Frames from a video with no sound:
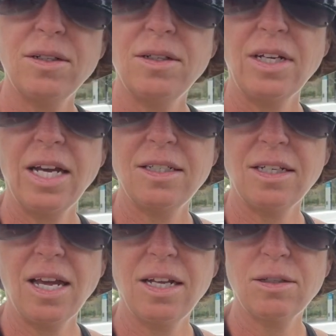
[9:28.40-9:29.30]
gets
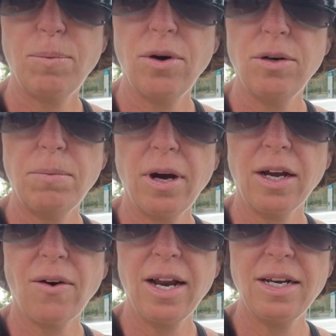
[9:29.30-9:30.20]
to get spoilt by
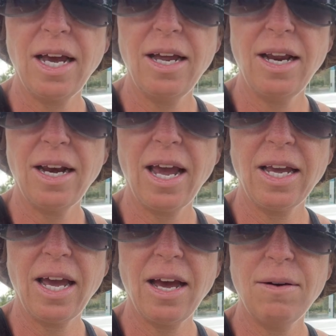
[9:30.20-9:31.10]
granddad and
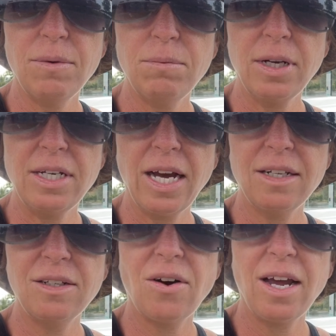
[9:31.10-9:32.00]
hang out with my
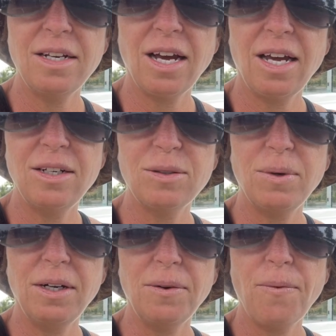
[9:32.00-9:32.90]
dad's Great Dane as well.